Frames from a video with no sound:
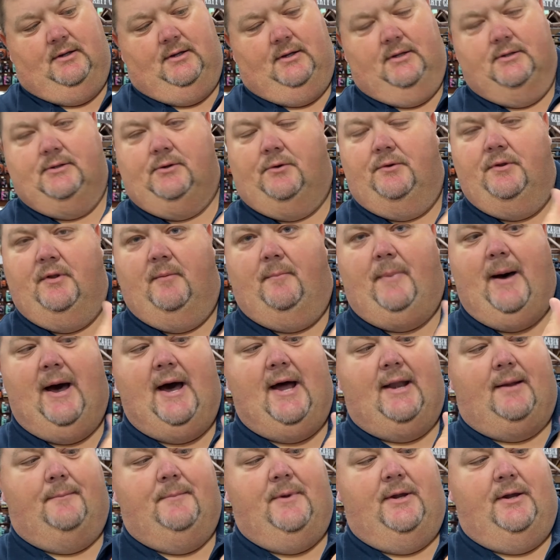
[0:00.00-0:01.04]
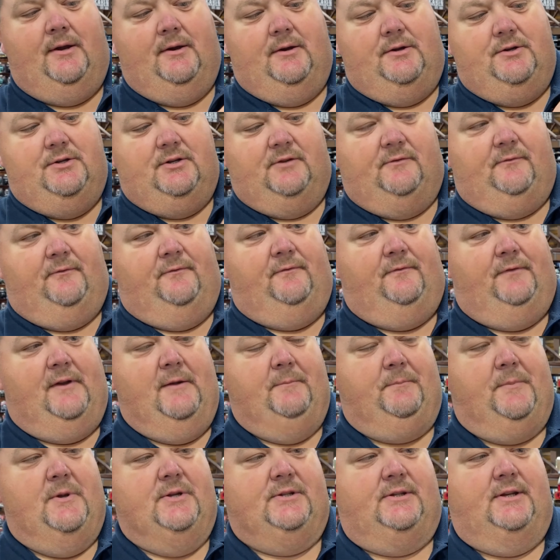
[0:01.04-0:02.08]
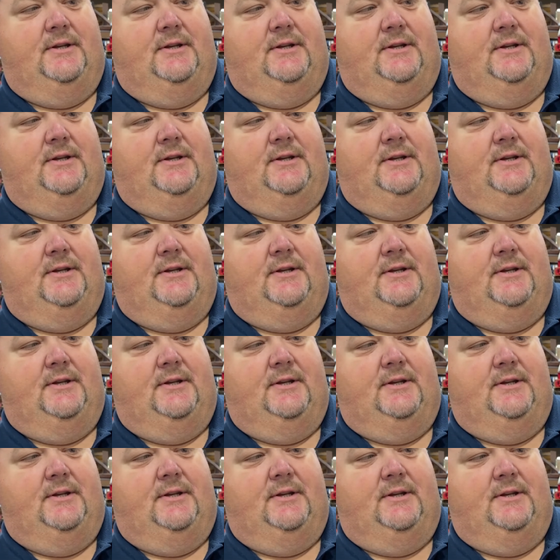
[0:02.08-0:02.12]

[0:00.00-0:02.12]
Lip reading: is on the bottom here. You just flip this